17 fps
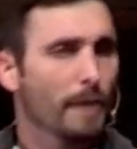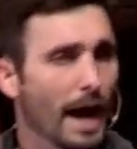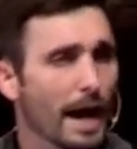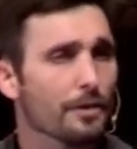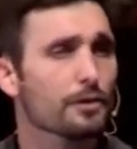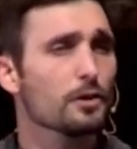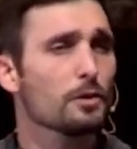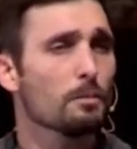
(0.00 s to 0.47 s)

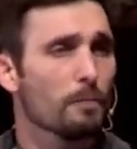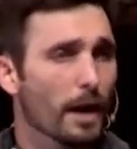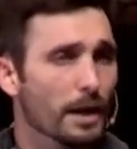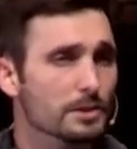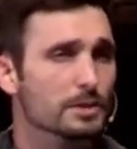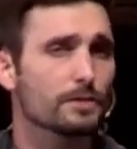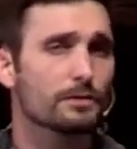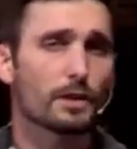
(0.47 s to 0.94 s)
Matthew
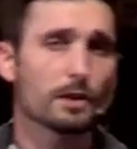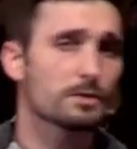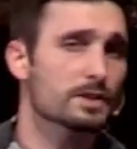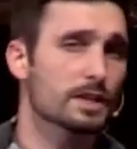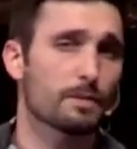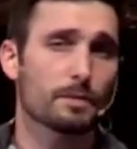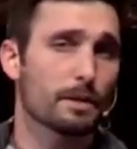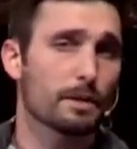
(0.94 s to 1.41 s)
must have
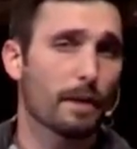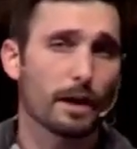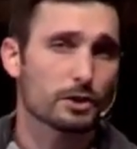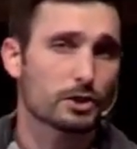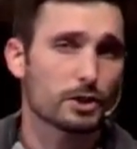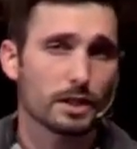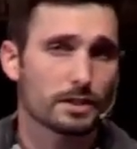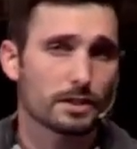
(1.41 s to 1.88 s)
known something
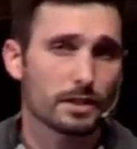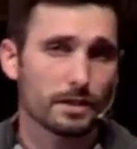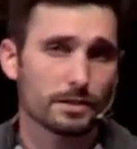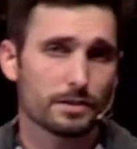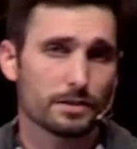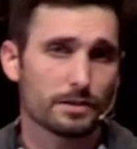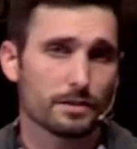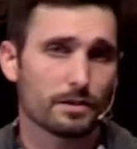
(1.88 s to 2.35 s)
about
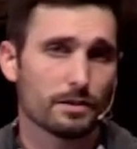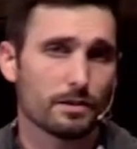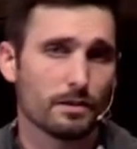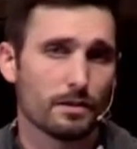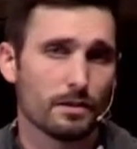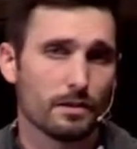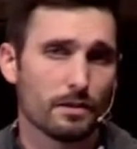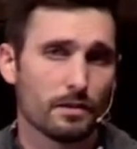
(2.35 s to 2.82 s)
Jesus
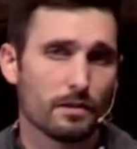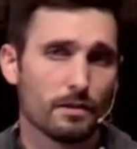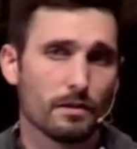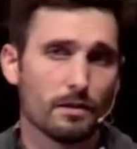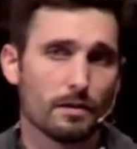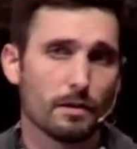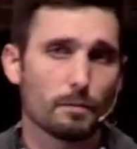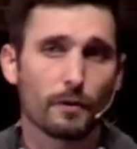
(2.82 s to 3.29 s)

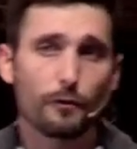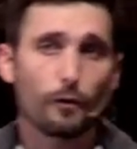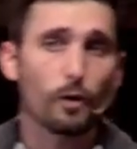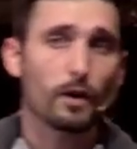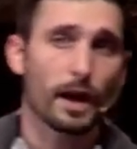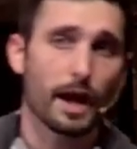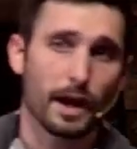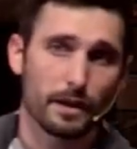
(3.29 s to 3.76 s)

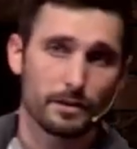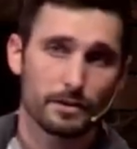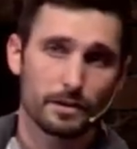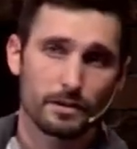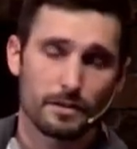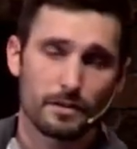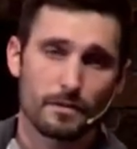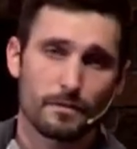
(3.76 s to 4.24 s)

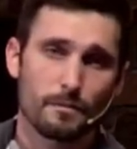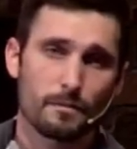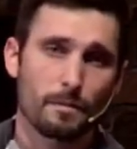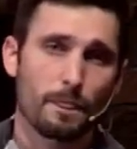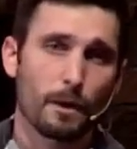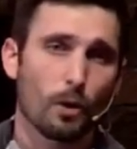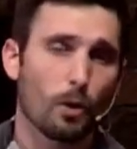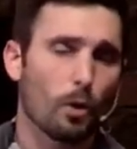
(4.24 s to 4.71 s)
beforehand.
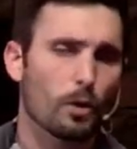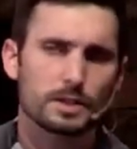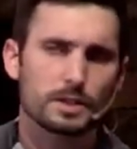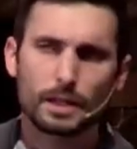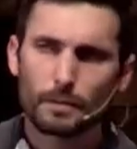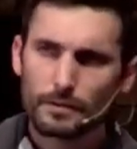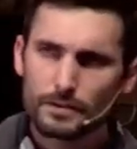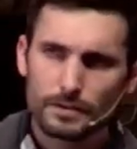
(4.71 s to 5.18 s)

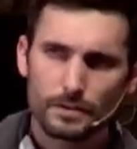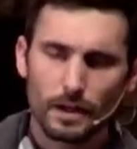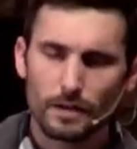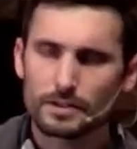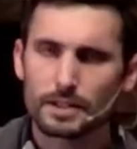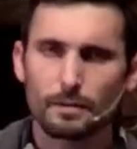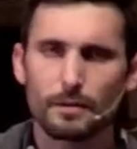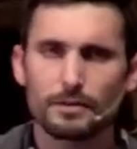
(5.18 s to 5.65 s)
Or some
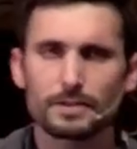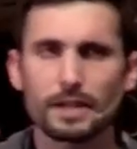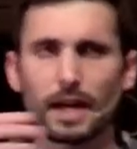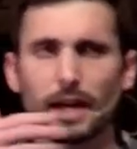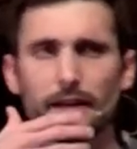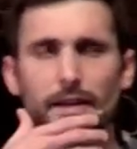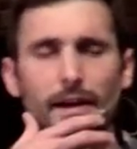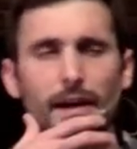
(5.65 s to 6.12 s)
have
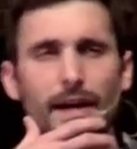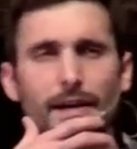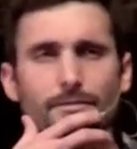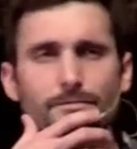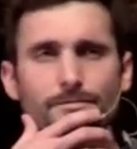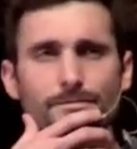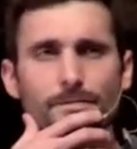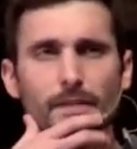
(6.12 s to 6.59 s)
said,
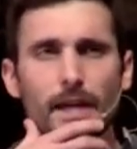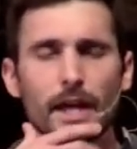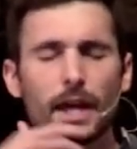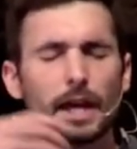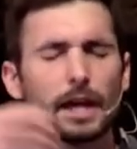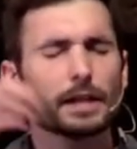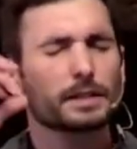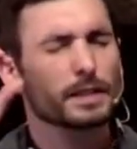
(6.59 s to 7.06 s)

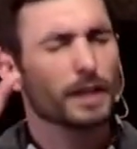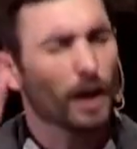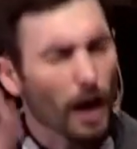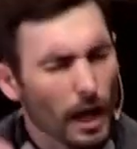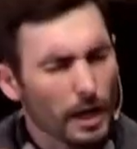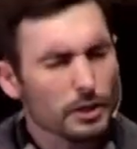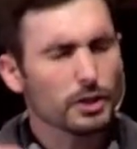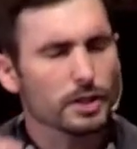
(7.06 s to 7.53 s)
his
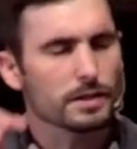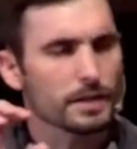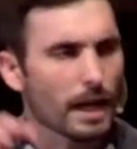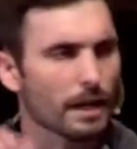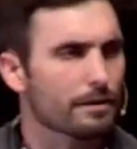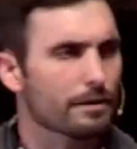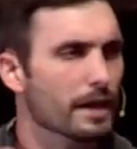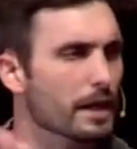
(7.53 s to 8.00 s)

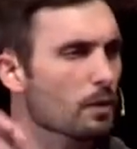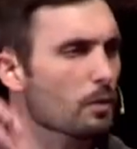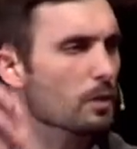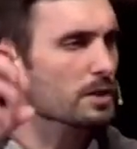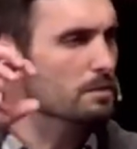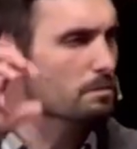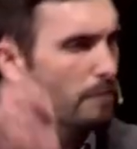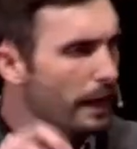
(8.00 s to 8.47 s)
conscience, I
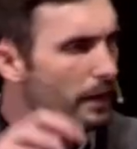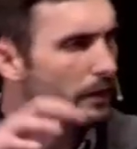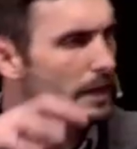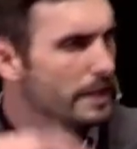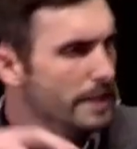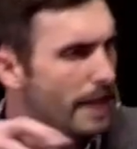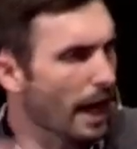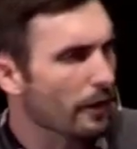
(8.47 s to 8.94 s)
think, was
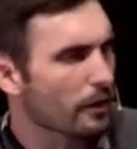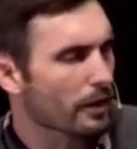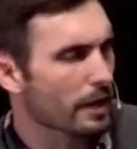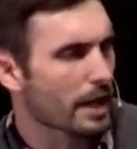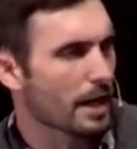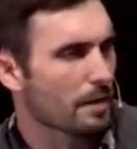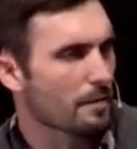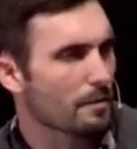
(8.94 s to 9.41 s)
bearing down
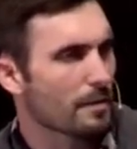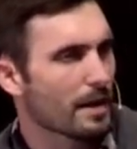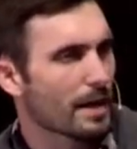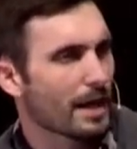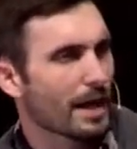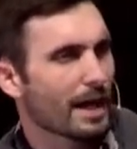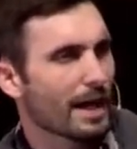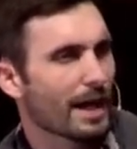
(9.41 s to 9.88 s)
on him.
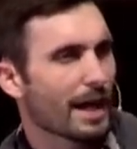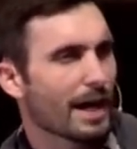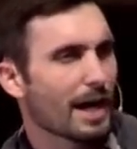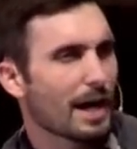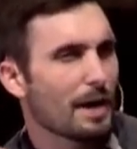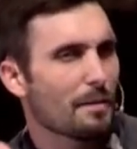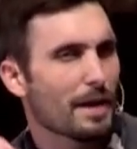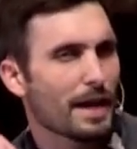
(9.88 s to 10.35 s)

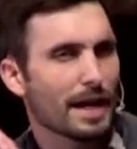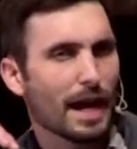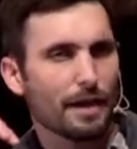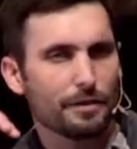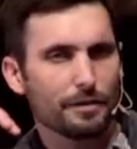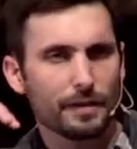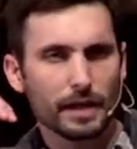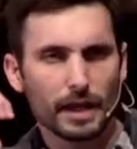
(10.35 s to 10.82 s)

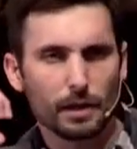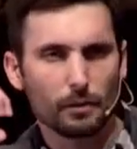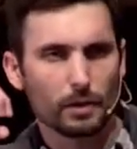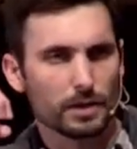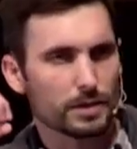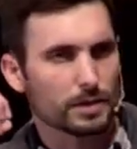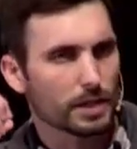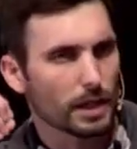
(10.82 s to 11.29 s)
And I think
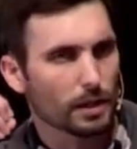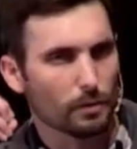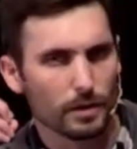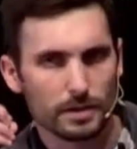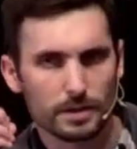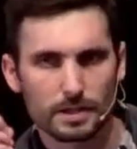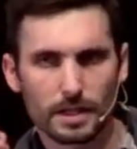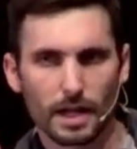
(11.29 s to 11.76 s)
it
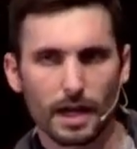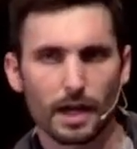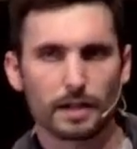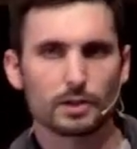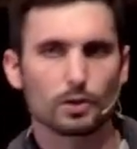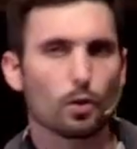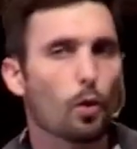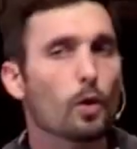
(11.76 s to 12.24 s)
was
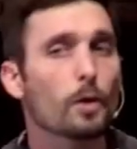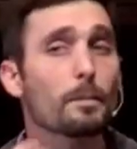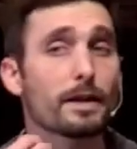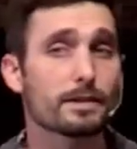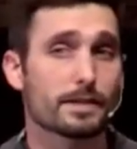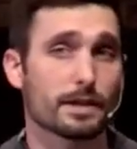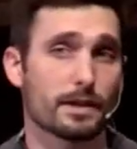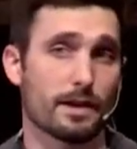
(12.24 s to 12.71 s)

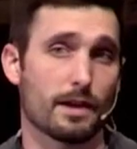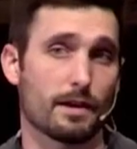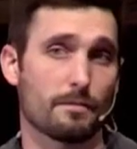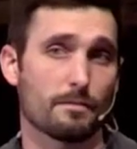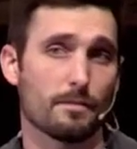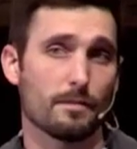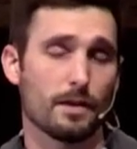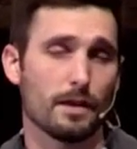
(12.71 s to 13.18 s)
tormenting
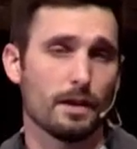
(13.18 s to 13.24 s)
him.